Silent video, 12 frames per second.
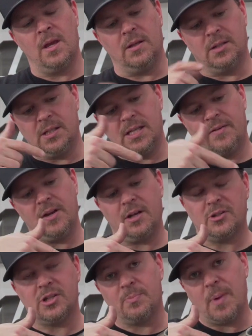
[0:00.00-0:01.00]
It does have an
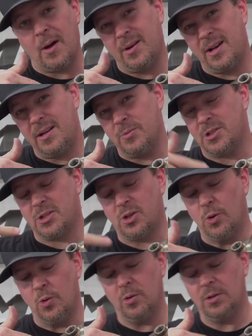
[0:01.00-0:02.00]
extra spout on it, which is
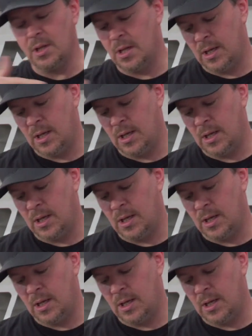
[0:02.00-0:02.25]
cool